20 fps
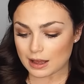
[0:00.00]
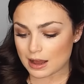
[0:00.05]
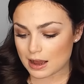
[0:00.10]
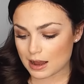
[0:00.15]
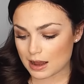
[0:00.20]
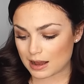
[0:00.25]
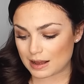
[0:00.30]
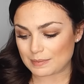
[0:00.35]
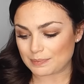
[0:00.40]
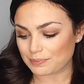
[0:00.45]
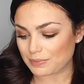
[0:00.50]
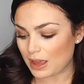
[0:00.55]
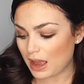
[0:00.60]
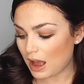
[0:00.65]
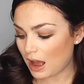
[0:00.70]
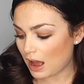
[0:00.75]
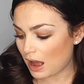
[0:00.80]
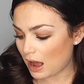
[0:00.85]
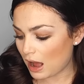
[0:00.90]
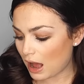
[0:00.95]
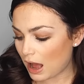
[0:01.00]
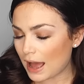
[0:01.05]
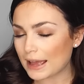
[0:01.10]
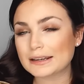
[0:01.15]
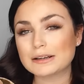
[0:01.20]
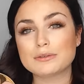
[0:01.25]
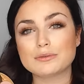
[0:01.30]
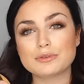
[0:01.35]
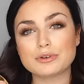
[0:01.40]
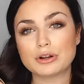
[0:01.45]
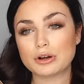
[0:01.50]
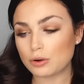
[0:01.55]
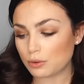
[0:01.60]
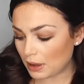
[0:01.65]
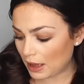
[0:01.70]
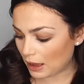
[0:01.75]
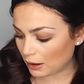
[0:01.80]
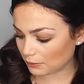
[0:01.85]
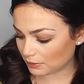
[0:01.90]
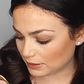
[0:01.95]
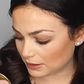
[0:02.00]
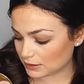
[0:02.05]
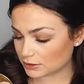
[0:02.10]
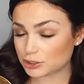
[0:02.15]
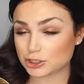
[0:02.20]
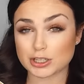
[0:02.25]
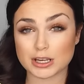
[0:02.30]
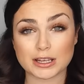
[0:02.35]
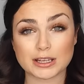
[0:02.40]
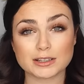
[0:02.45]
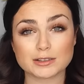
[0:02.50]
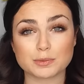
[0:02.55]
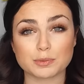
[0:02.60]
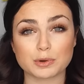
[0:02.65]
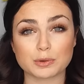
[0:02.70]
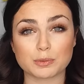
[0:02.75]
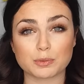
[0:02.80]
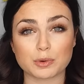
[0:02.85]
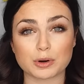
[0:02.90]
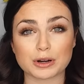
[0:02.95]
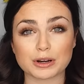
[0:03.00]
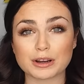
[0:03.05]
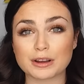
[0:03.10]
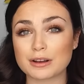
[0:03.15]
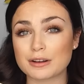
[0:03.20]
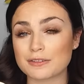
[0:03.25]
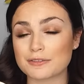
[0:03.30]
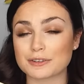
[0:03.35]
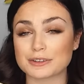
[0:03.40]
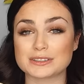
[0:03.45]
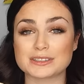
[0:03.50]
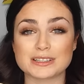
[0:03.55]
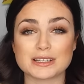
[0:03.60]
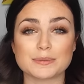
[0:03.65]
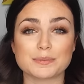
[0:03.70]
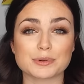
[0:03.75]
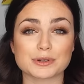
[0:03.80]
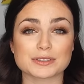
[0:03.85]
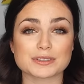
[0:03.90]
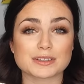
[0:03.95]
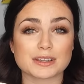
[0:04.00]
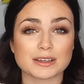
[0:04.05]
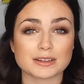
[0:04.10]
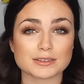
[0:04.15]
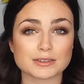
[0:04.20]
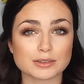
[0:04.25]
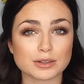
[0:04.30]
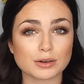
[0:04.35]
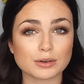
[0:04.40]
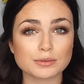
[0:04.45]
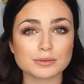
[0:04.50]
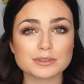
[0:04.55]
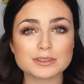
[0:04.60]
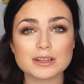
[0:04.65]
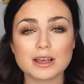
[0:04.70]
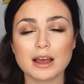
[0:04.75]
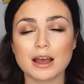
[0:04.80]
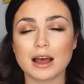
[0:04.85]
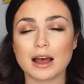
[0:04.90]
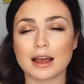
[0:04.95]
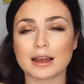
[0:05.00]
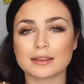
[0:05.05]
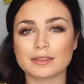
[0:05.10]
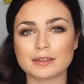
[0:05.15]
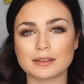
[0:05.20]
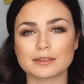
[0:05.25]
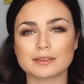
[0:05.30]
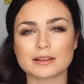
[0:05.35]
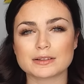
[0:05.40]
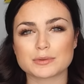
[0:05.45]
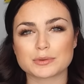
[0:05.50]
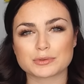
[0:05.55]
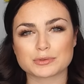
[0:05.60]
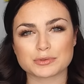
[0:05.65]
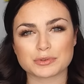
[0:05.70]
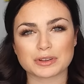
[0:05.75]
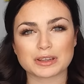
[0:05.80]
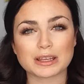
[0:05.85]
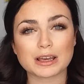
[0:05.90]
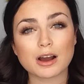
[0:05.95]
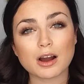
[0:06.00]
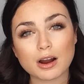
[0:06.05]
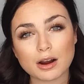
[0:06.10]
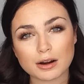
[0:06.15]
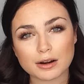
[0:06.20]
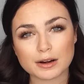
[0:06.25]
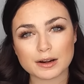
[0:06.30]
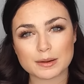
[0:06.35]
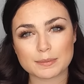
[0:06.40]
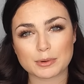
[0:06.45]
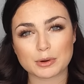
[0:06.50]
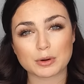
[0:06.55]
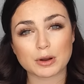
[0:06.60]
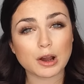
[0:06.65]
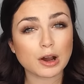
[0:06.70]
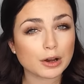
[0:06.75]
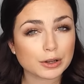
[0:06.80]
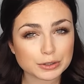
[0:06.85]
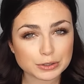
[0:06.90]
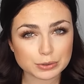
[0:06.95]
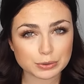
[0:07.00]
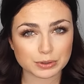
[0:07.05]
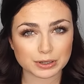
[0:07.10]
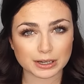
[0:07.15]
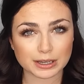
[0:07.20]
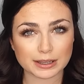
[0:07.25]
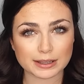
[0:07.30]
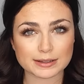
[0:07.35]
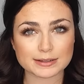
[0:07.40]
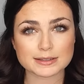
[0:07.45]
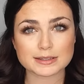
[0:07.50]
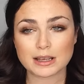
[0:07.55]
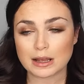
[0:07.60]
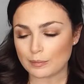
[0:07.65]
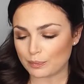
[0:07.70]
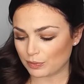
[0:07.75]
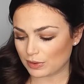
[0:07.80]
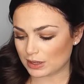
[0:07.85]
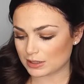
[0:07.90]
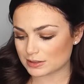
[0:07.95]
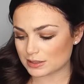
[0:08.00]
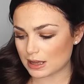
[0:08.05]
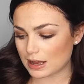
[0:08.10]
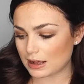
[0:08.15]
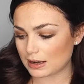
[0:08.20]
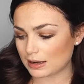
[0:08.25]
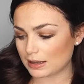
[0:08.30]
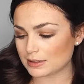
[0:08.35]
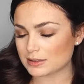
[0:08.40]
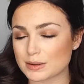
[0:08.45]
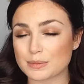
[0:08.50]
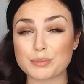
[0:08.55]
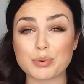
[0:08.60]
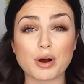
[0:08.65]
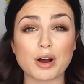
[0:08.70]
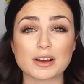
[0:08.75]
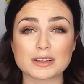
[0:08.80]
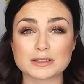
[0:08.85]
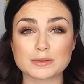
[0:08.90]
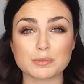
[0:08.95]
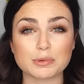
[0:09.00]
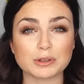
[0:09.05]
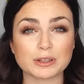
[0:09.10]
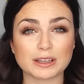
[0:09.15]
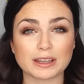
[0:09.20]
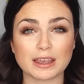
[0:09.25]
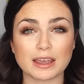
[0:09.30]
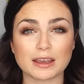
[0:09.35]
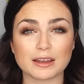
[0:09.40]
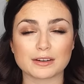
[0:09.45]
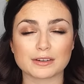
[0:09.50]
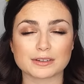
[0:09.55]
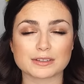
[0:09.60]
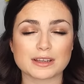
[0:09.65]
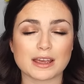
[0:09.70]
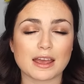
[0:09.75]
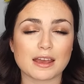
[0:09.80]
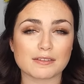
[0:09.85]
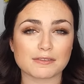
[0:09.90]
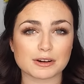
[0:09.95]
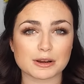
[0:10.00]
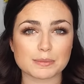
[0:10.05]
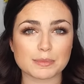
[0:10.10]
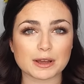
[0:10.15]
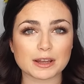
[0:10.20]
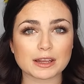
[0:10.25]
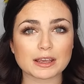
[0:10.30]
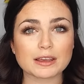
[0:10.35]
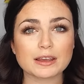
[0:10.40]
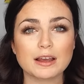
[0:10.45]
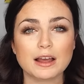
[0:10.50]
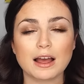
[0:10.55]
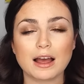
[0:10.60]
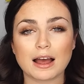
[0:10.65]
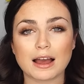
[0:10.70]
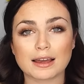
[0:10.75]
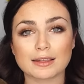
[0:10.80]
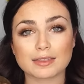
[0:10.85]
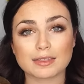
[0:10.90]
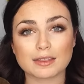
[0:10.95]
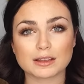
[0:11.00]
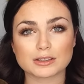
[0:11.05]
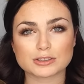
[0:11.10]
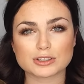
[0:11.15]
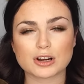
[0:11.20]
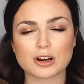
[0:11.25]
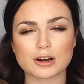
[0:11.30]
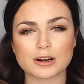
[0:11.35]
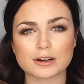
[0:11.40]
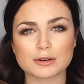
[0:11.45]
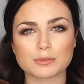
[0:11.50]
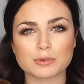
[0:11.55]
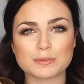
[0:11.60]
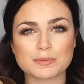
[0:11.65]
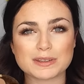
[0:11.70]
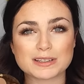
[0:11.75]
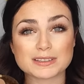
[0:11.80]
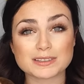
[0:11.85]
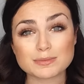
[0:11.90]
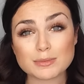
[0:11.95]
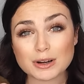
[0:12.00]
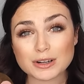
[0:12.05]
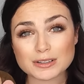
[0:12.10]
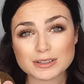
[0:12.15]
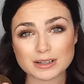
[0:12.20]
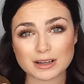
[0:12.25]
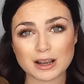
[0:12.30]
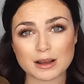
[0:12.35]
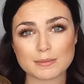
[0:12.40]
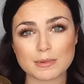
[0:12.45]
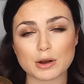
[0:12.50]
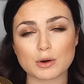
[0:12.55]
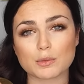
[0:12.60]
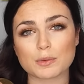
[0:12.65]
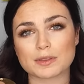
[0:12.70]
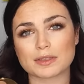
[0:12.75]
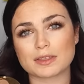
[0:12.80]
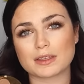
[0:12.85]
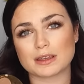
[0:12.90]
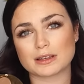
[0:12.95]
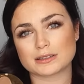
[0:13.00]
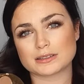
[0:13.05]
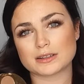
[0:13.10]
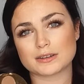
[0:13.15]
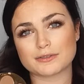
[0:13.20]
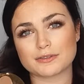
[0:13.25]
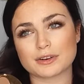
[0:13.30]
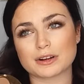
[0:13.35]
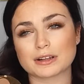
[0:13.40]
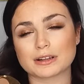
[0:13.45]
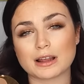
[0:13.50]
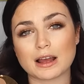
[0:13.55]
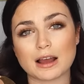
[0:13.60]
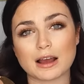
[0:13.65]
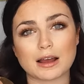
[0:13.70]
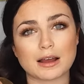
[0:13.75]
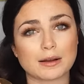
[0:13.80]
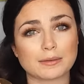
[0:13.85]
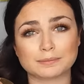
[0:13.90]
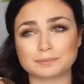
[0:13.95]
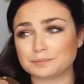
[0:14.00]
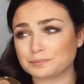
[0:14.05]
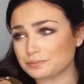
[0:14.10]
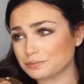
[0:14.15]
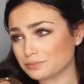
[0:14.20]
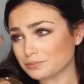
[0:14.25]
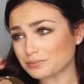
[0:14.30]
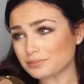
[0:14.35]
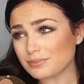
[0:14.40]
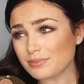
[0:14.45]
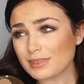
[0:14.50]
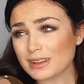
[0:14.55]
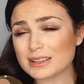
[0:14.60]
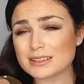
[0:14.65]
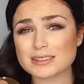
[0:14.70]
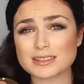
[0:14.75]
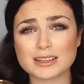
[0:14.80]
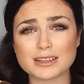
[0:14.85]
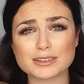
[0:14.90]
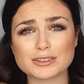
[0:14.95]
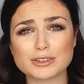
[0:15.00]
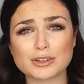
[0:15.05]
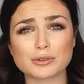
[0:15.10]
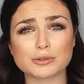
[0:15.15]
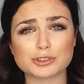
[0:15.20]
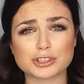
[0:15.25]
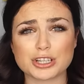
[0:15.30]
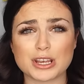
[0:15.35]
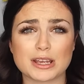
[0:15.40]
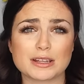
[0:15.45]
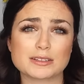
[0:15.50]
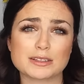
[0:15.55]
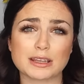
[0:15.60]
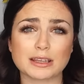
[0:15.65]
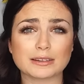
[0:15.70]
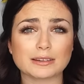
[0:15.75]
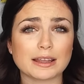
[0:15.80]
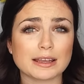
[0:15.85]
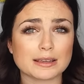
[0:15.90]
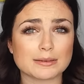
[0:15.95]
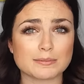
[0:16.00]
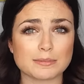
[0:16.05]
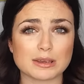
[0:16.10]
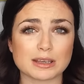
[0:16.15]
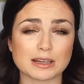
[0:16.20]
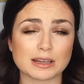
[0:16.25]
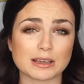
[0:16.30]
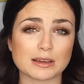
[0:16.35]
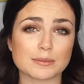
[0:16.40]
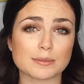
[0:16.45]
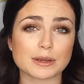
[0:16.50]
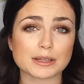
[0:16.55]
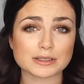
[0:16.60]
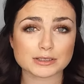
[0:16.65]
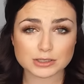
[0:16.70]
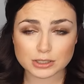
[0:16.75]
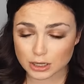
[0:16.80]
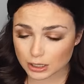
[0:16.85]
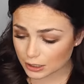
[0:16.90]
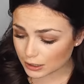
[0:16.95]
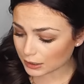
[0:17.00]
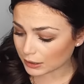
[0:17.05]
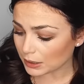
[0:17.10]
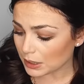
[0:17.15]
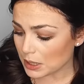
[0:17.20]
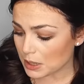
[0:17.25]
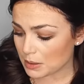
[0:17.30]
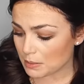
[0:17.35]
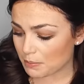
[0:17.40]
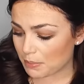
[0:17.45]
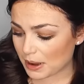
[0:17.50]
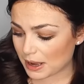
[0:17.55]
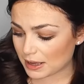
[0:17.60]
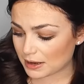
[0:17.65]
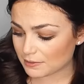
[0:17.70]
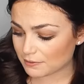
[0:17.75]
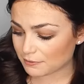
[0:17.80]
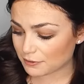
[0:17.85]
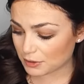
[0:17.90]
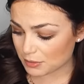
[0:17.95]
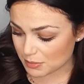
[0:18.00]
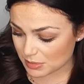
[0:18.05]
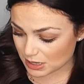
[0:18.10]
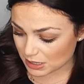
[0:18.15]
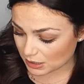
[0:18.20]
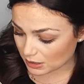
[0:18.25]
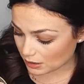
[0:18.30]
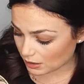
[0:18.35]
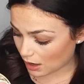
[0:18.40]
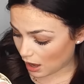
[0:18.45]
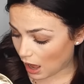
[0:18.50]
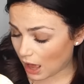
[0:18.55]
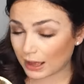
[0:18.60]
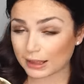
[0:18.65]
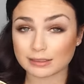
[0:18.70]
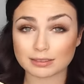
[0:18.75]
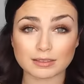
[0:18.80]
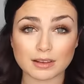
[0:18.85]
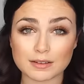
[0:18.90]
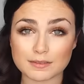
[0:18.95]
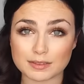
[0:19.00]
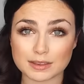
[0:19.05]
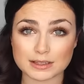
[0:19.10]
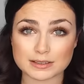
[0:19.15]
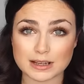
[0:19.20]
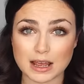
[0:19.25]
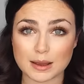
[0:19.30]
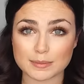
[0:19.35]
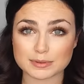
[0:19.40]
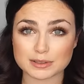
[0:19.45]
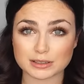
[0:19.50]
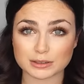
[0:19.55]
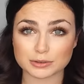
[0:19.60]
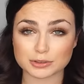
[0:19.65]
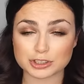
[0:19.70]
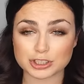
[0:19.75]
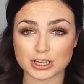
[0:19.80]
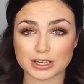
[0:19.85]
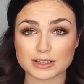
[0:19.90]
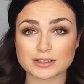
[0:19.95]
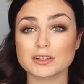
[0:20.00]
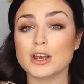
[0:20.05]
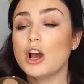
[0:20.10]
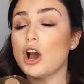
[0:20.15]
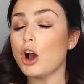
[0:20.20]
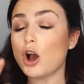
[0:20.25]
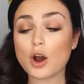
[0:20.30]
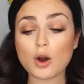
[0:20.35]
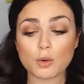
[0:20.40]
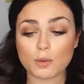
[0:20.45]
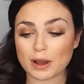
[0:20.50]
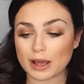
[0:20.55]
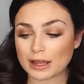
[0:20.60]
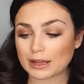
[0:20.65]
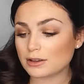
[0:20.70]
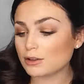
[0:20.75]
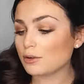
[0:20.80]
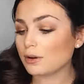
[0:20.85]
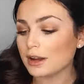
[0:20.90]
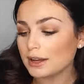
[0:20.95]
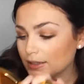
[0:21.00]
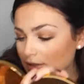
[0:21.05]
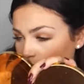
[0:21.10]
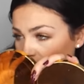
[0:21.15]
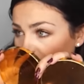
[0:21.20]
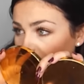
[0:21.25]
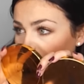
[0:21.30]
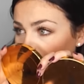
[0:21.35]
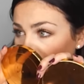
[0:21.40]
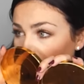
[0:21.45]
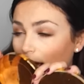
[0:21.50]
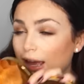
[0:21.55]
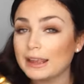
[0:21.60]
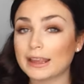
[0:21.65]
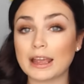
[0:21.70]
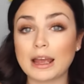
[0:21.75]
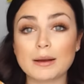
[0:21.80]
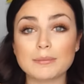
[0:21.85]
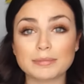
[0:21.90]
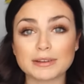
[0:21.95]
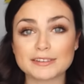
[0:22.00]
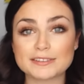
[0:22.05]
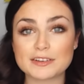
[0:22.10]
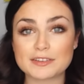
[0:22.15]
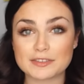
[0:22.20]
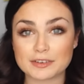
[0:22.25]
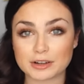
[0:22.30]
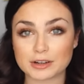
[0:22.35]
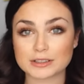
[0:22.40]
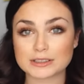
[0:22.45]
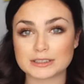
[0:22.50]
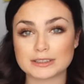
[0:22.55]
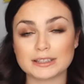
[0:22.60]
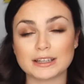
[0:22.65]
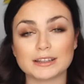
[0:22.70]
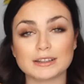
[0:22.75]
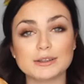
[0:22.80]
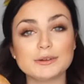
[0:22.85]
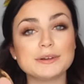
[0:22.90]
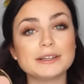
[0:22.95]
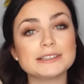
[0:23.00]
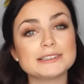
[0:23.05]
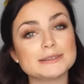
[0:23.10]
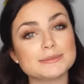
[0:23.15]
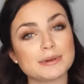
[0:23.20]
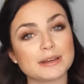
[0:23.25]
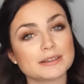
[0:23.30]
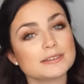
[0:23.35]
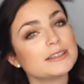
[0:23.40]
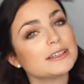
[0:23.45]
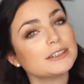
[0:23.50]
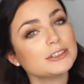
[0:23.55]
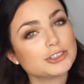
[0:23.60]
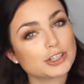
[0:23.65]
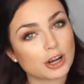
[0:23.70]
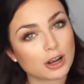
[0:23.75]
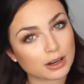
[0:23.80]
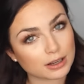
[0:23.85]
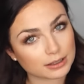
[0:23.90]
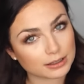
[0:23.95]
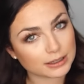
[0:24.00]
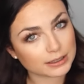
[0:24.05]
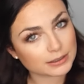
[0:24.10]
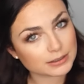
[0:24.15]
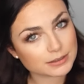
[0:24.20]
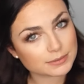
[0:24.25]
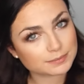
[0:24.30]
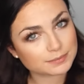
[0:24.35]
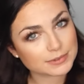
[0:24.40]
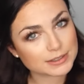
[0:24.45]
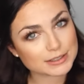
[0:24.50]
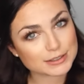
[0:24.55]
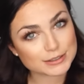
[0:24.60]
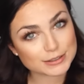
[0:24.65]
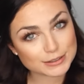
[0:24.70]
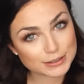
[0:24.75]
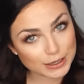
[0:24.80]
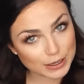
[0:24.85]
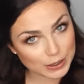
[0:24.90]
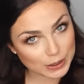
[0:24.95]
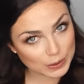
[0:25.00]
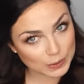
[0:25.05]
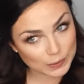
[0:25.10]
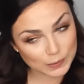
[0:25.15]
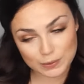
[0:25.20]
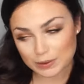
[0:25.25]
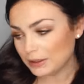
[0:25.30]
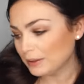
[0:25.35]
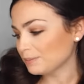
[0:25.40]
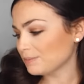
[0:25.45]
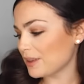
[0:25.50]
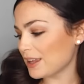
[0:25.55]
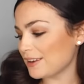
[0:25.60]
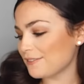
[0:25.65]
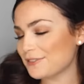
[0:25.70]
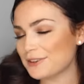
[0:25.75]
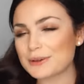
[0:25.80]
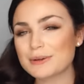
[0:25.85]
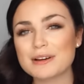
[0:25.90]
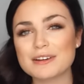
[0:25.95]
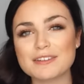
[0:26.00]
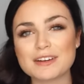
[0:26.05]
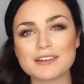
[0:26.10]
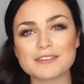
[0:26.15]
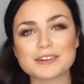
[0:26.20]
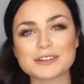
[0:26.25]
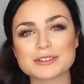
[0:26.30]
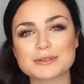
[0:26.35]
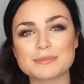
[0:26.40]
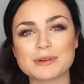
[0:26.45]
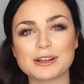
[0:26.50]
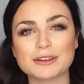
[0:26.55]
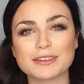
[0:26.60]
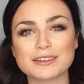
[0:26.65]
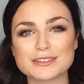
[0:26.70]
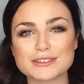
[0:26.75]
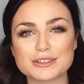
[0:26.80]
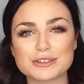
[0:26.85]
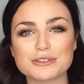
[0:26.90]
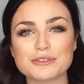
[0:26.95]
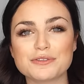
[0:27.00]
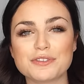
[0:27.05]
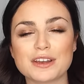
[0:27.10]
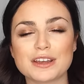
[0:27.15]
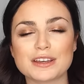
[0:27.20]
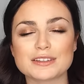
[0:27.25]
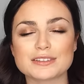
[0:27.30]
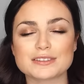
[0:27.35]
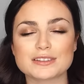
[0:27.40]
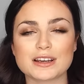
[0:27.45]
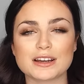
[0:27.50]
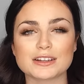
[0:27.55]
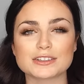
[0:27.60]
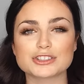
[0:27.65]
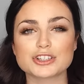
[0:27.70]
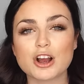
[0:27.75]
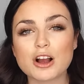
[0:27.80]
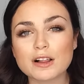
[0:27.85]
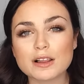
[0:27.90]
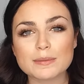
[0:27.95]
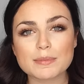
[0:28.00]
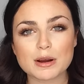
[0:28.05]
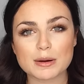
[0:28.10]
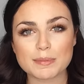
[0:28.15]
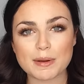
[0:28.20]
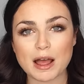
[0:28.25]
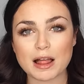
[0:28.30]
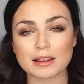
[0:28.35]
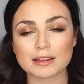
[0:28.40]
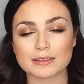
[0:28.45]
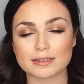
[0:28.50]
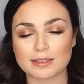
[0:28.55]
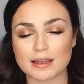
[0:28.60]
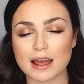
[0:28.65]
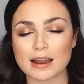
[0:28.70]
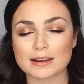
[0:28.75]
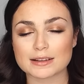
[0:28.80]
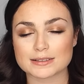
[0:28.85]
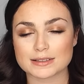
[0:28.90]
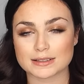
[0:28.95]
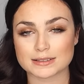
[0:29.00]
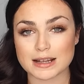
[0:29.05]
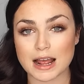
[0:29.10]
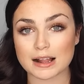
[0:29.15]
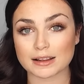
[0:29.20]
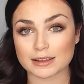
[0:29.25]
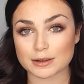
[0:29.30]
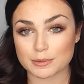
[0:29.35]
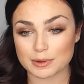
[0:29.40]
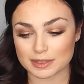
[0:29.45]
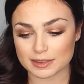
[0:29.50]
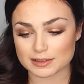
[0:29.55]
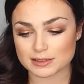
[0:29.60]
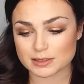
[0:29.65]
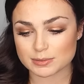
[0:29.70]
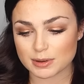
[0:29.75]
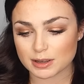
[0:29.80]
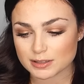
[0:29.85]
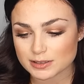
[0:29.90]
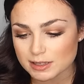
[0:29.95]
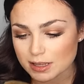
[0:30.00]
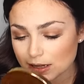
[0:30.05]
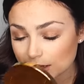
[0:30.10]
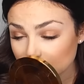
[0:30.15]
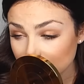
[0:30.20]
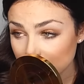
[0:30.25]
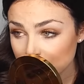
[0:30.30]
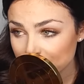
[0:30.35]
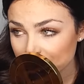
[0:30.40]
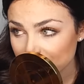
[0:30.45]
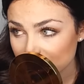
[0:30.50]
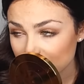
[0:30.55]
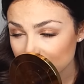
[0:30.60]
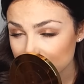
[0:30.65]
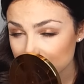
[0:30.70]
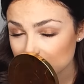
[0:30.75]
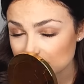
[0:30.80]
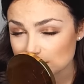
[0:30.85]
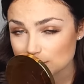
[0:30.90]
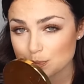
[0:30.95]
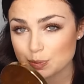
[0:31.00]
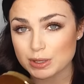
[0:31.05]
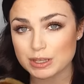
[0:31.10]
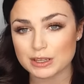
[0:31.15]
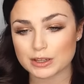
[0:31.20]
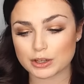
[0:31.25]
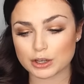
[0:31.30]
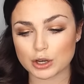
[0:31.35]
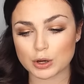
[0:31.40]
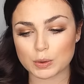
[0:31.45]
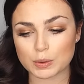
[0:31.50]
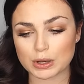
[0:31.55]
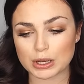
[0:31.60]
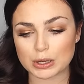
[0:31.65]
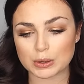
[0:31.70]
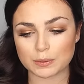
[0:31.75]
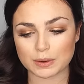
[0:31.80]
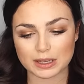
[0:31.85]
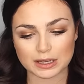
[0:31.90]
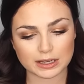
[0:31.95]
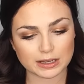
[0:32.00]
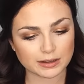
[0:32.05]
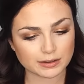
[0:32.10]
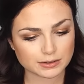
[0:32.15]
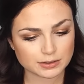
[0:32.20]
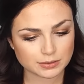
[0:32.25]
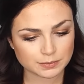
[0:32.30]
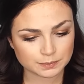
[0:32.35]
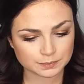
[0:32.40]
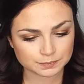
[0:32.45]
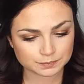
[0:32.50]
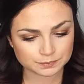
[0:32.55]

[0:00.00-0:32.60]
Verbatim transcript: Um, I don't know how these shades would work for deeper skin tones. I think that's what's really hard about contour kits is that impossible to cater to everybody. I think Tarte would be smart to come out with like different um, skin tone shades like light, medium, and dark. But for me, I love these absolute shades. Oh, and you guys, I can't believe I forgot to tell you, it smells like chocolate. So, if you have ever smelled the Too Faced uh, Chocolate Bar Palette, that is exactly what this smells like there must be cocoa in it